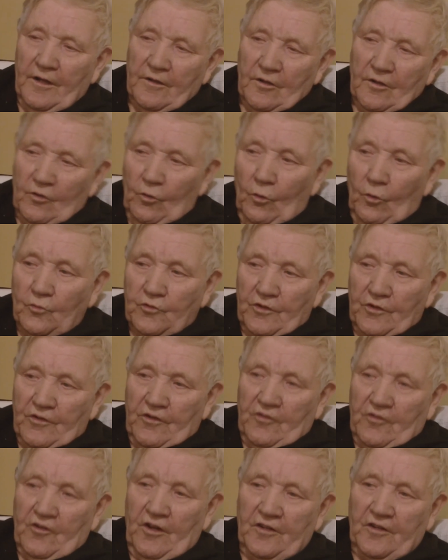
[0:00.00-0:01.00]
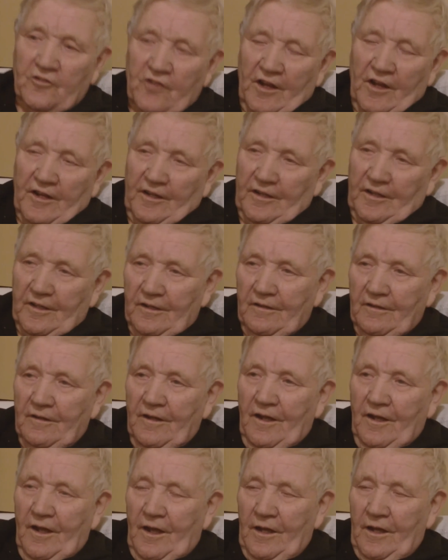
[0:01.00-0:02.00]
Line that owned the Titanic,
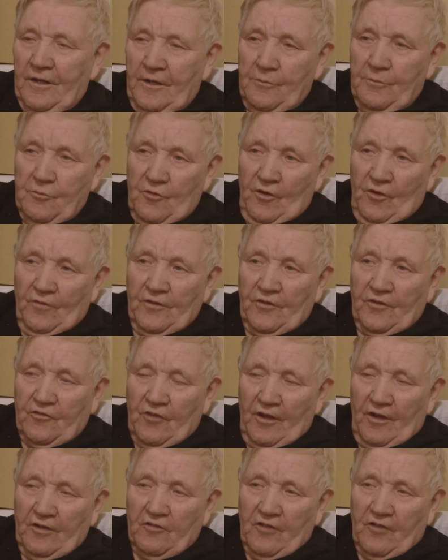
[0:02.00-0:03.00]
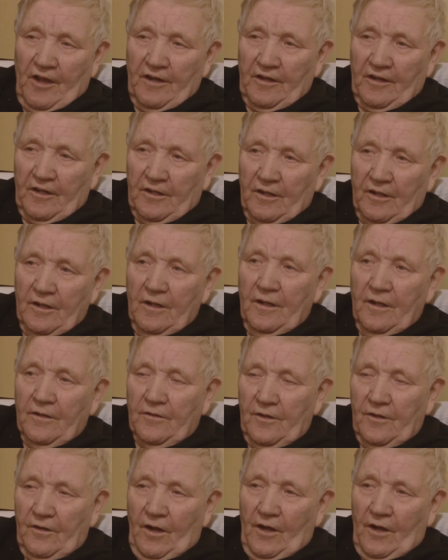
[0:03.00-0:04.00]
and he was on the Titanic
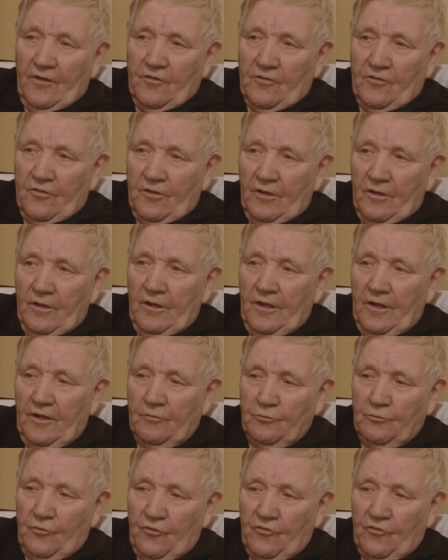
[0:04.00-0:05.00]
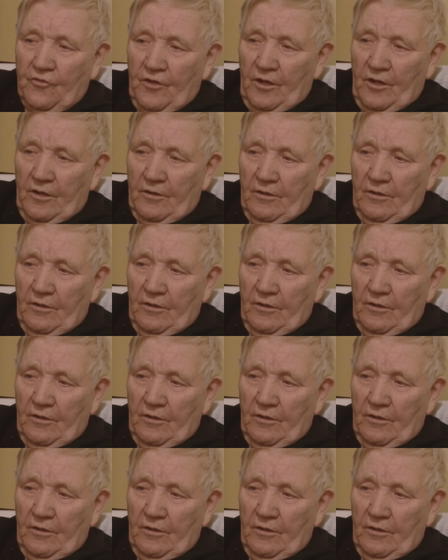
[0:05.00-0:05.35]
the night it was